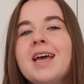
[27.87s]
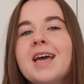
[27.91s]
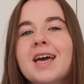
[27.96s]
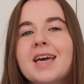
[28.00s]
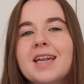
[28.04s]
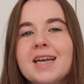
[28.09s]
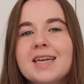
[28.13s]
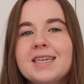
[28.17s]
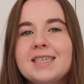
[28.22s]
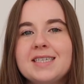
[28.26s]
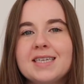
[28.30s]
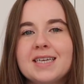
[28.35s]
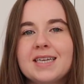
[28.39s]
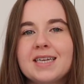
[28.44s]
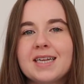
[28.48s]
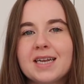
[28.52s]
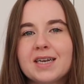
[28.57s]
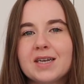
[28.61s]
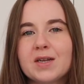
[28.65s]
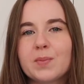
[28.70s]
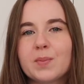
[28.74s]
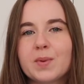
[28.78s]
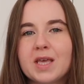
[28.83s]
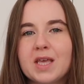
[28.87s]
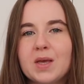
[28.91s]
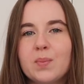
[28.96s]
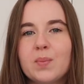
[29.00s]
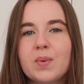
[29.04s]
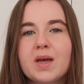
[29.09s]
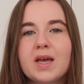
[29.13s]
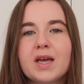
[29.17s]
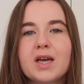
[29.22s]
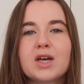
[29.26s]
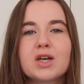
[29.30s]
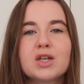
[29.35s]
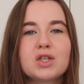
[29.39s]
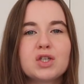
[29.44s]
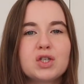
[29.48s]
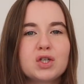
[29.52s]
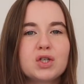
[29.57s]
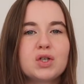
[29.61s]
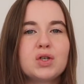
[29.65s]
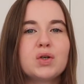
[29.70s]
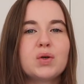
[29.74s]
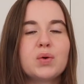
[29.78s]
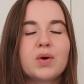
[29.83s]
and I did end up keeping
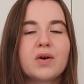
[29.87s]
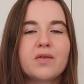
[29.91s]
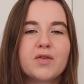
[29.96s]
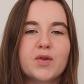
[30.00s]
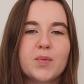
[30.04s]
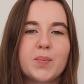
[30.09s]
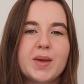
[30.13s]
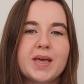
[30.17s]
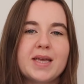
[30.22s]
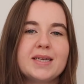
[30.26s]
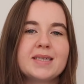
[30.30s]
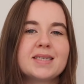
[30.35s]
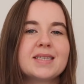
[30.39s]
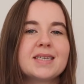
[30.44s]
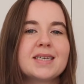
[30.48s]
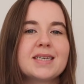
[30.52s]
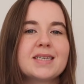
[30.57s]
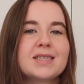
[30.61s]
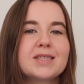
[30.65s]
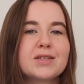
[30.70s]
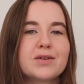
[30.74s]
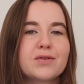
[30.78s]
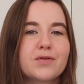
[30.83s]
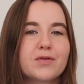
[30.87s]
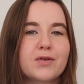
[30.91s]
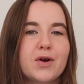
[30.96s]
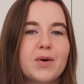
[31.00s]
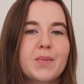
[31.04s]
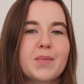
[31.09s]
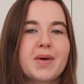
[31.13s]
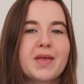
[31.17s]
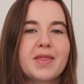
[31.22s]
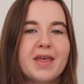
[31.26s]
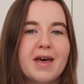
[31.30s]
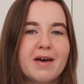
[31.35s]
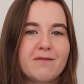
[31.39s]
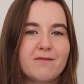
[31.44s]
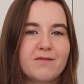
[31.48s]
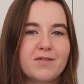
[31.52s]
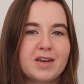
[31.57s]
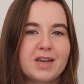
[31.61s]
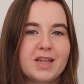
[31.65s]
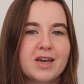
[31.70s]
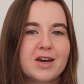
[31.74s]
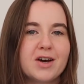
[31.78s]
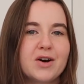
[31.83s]
2 of the pieces from that
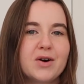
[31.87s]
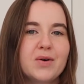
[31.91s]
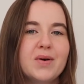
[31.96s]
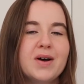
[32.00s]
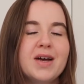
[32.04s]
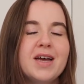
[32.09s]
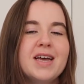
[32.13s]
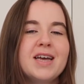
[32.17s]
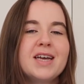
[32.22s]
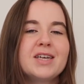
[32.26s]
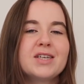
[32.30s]
video.